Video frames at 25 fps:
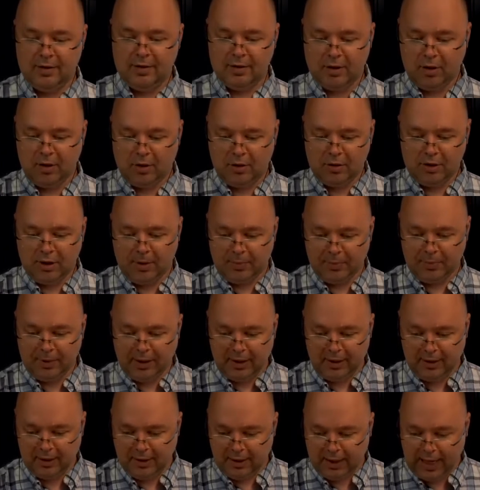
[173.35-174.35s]
So
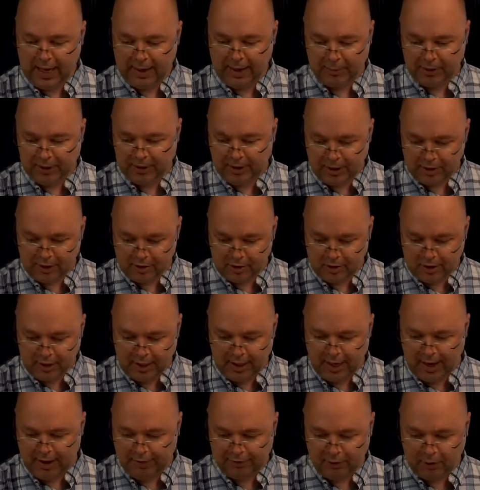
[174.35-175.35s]
something that happened
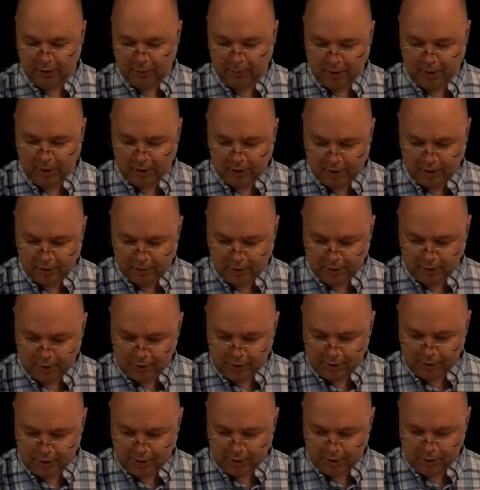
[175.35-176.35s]
yesterday after the market
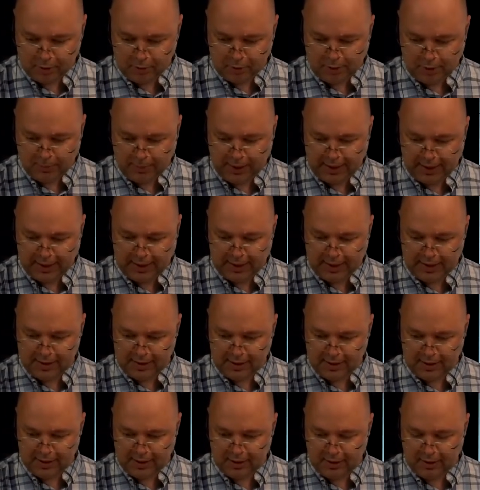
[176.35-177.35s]
closed is what my
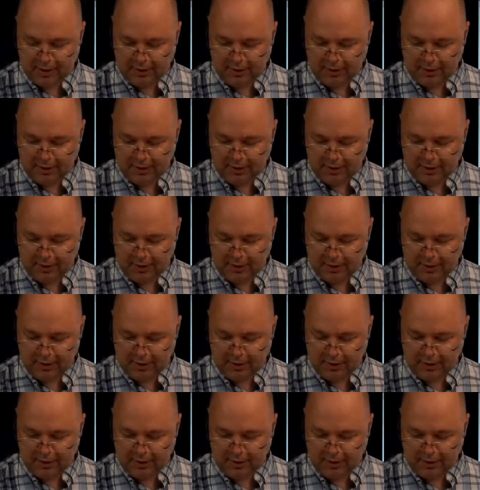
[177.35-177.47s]
guess is.